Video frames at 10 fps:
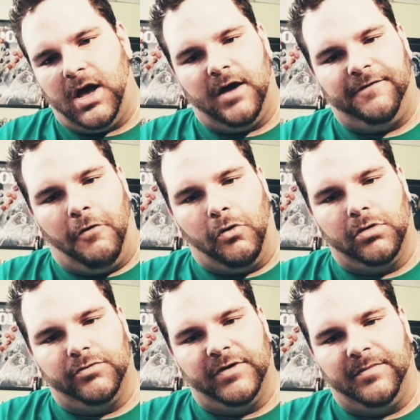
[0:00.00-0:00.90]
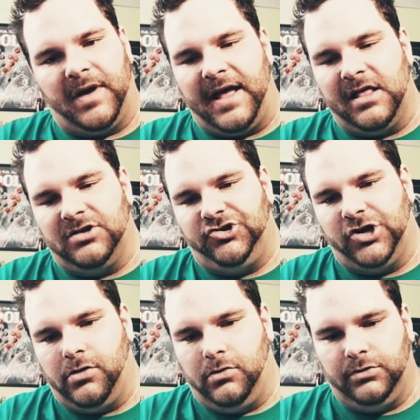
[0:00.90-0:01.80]
Forward written by Alan
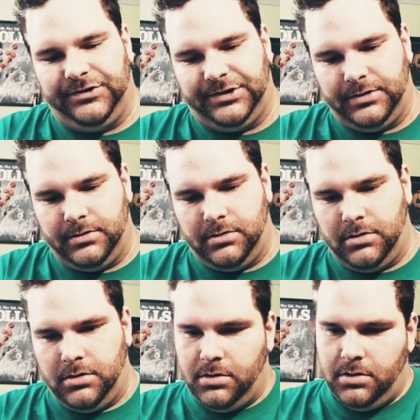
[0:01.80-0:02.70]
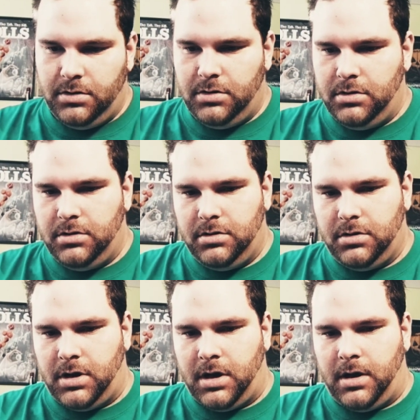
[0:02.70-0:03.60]
Jones.
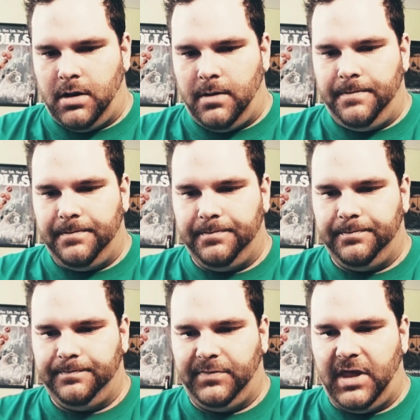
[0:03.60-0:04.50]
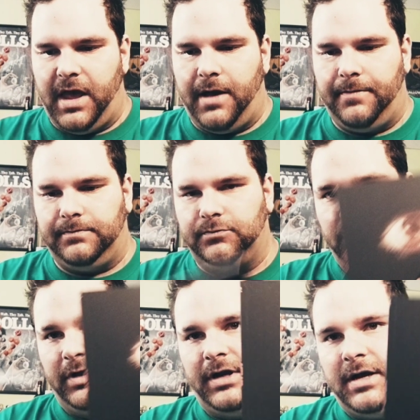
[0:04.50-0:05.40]
Yeah,
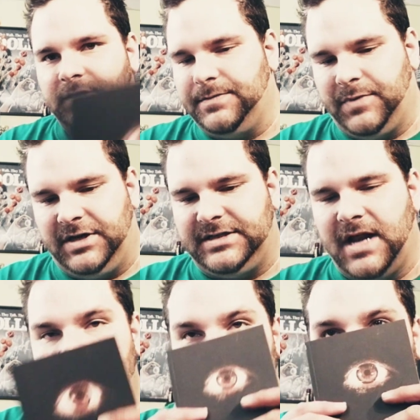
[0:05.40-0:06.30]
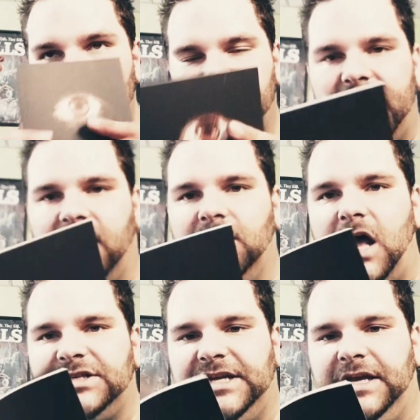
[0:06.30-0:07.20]
really nice. But it's not that
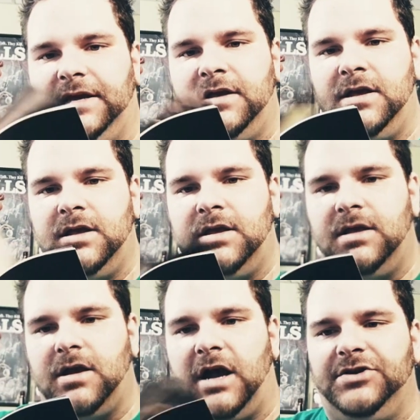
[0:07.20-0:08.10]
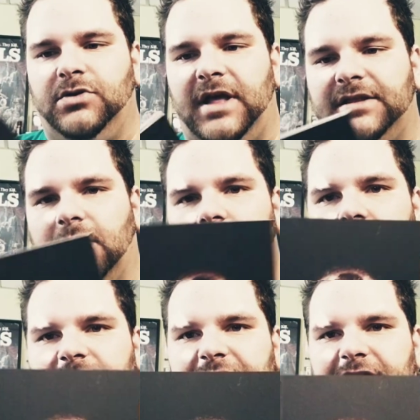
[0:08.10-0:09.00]
glossy. I do like the
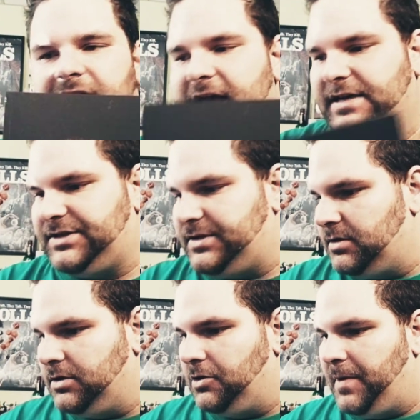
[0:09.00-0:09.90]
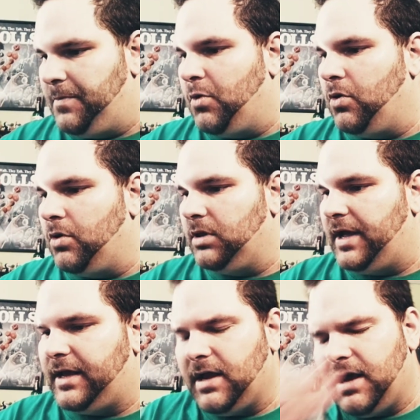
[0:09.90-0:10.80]
glossy text a little bit more,
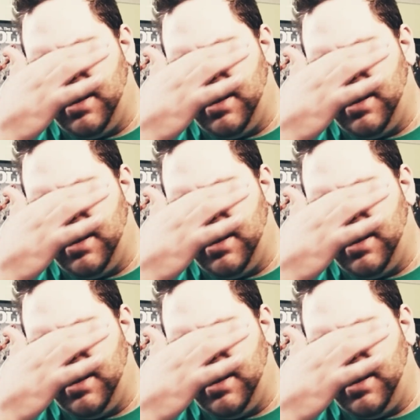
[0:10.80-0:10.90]
like